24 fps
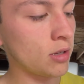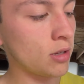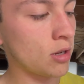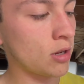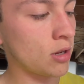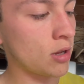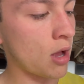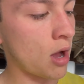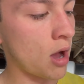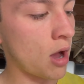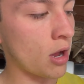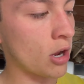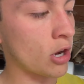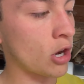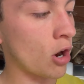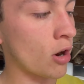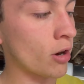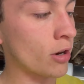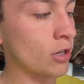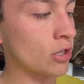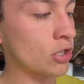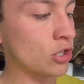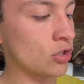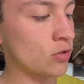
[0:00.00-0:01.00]

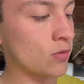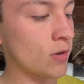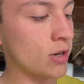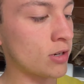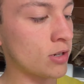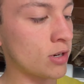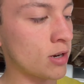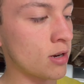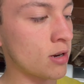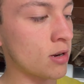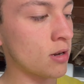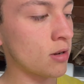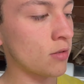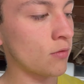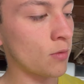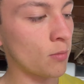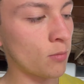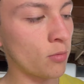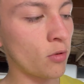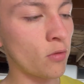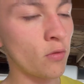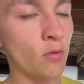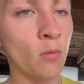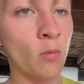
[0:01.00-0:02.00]
Garden Treasure from
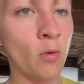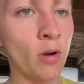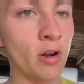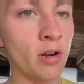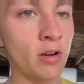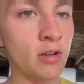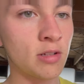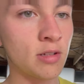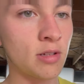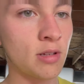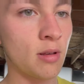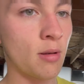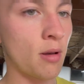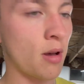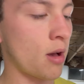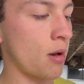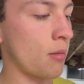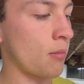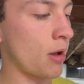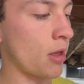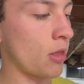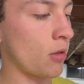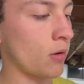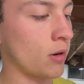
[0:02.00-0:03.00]
Proven Winners,
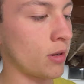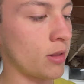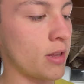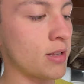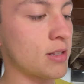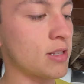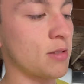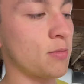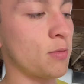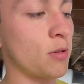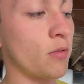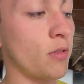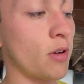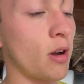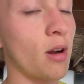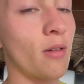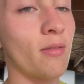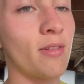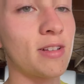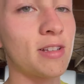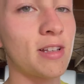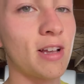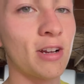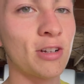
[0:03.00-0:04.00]
or this is Proven
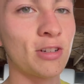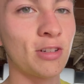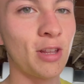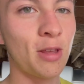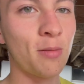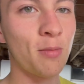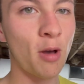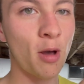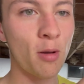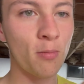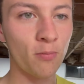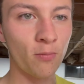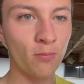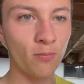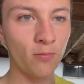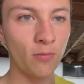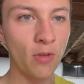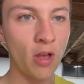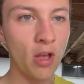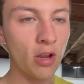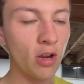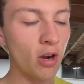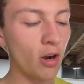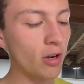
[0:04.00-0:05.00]
Harvest actually, but
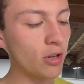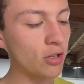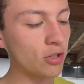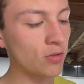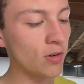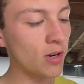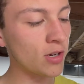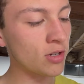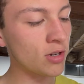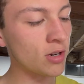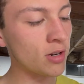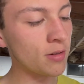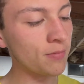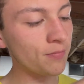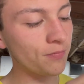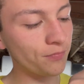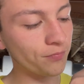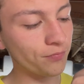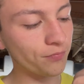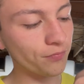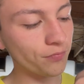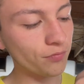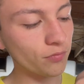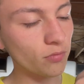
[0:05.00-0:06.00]
Garden Treasure,
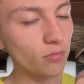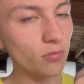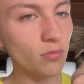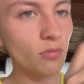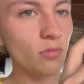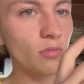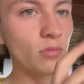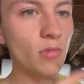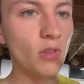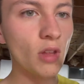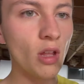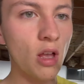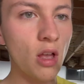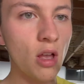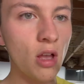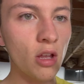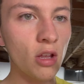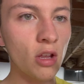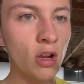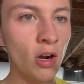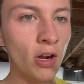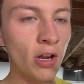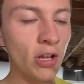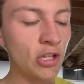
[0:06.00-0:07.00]

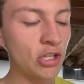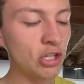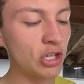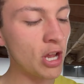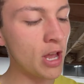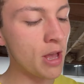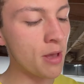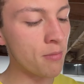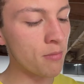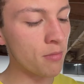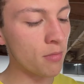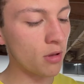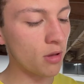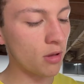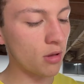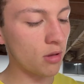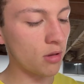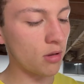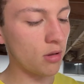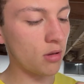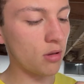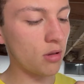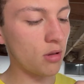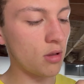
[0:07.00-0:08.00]
Garden Gem,
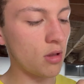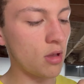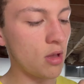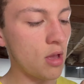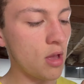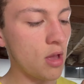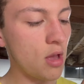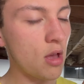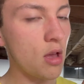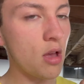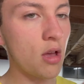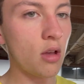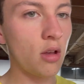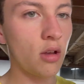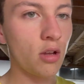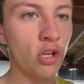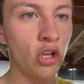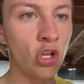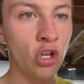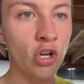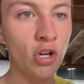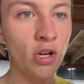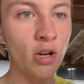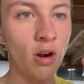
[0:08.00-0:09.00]

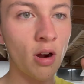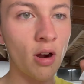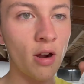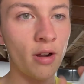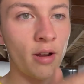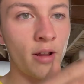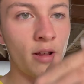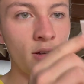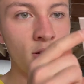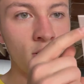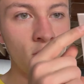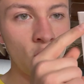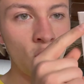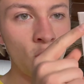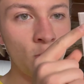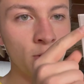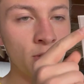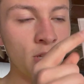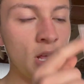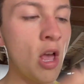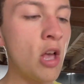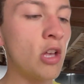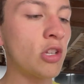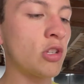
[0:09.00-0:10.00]
Good Hearted.
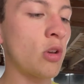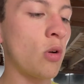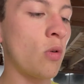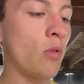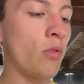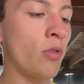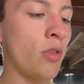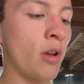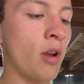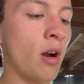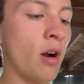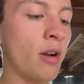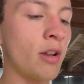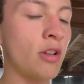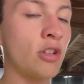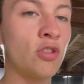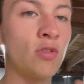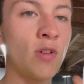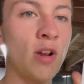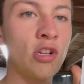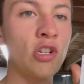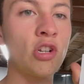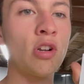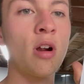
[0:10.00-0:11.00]
Oops. So the Garden
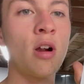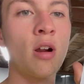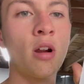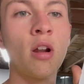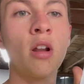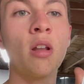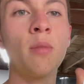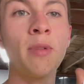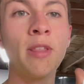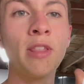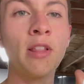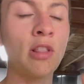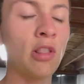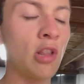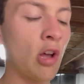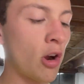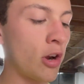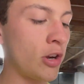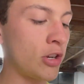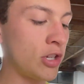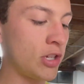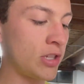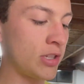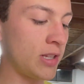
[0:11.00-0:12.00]
Treasure are going to be the
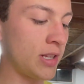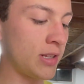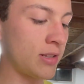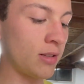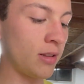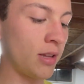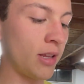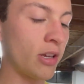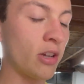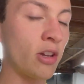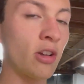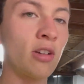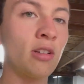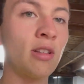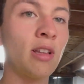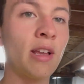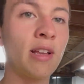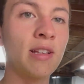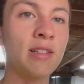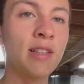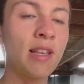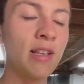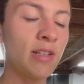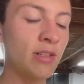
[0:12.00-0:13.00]
largest. These are like a good
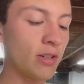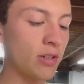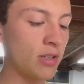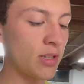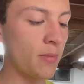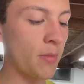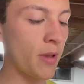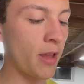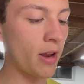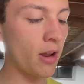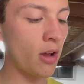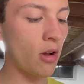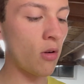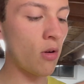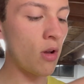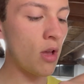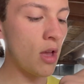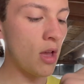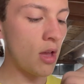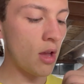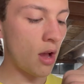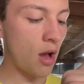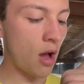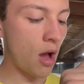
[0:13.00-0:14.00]
slicer tomato.
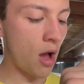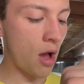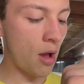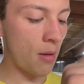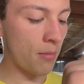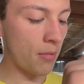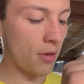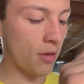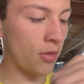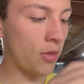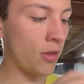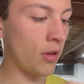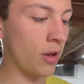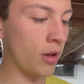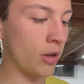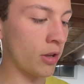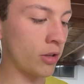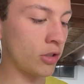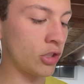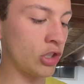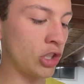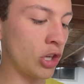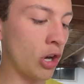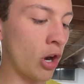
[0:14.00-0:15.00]

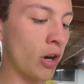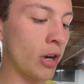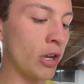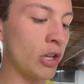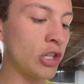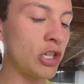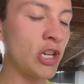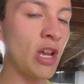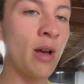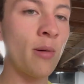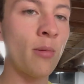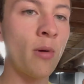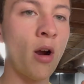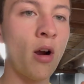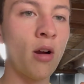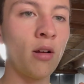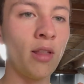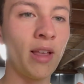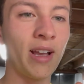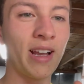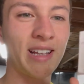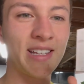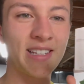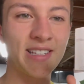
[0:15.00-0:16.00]
The Garden Gem are
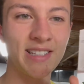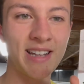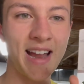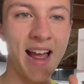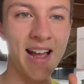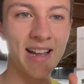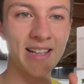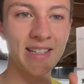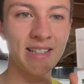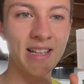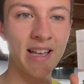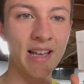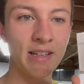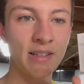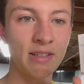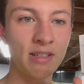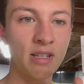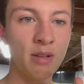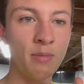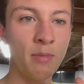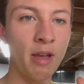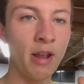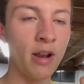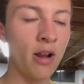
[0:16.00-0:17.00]
like a snack-sized
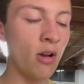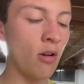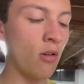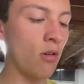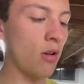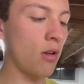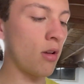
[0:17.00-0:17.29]
tomato.